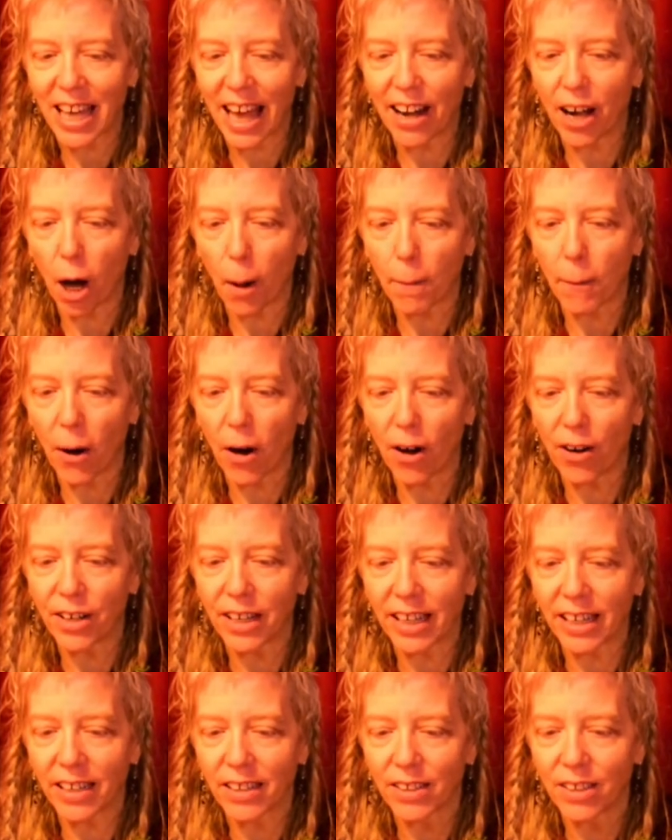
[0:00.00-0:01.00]
at our
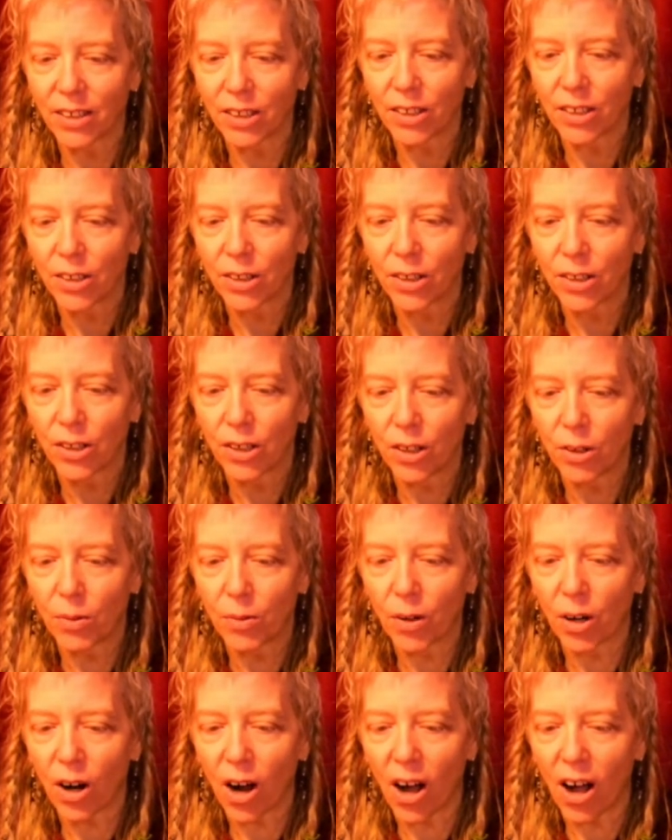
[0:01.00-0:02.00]
party, who
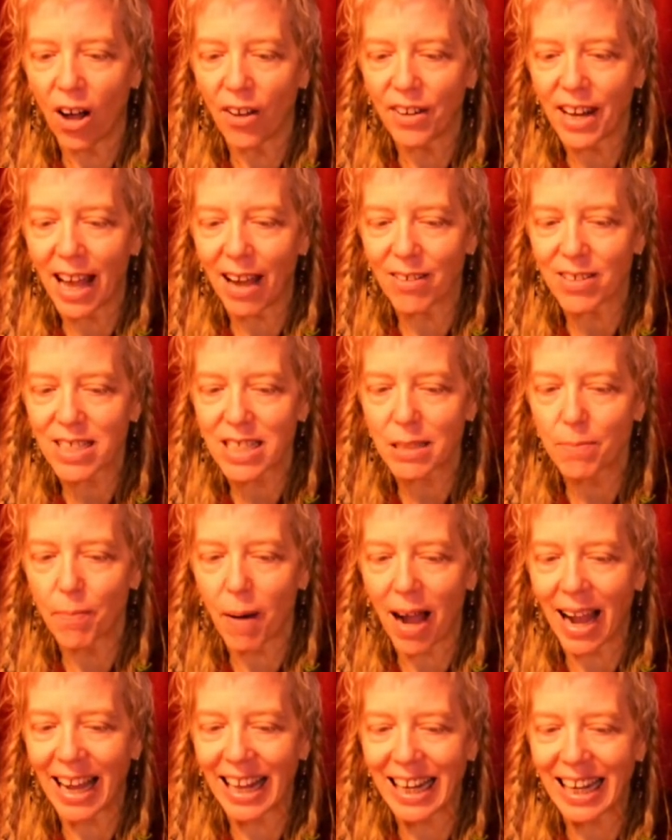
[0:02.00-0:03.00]
were all now
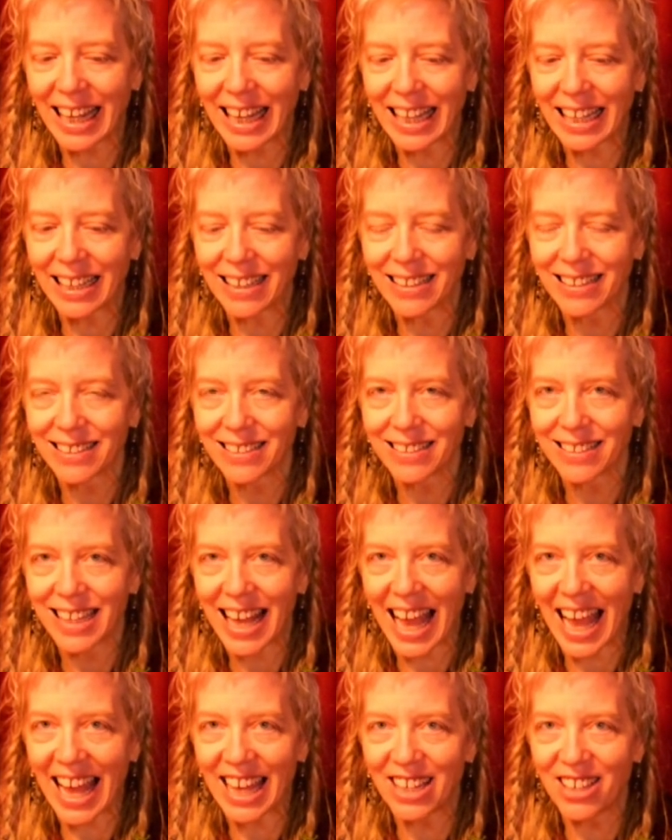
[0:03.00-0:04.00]
smiling
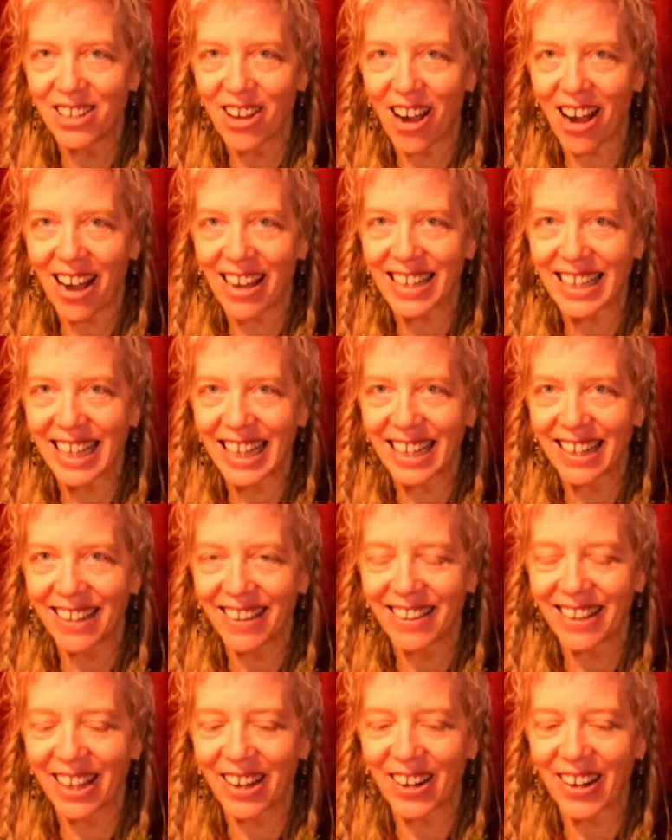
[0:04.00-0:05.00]
and nodding
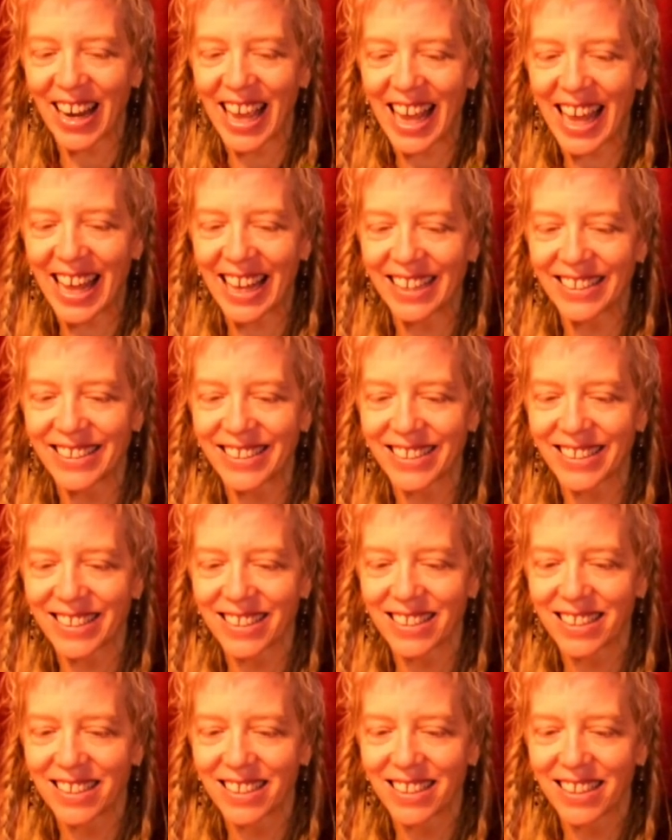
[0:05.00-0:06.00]
their heads.
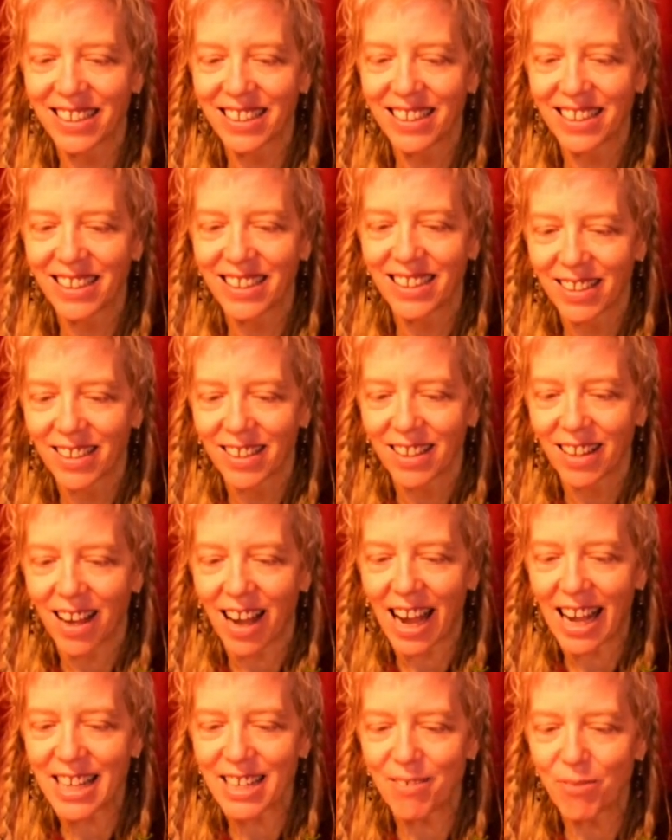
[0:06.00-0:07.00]

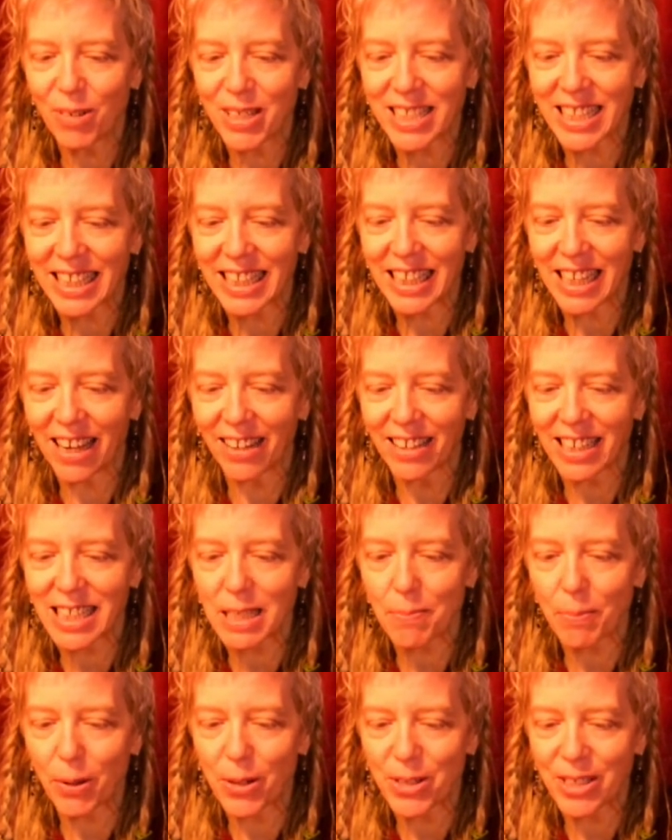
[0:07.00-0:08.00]
I was the
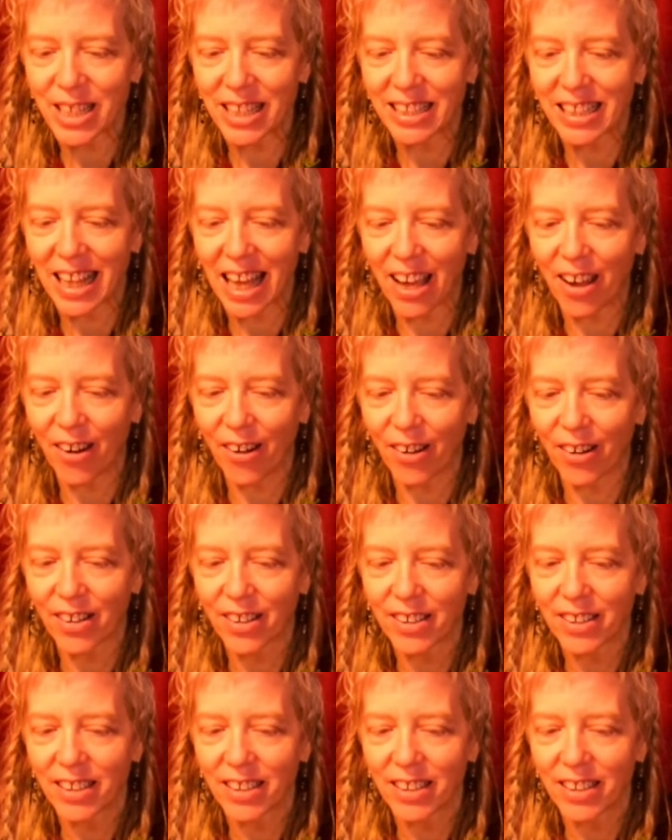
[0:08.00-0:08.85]
youngest person there,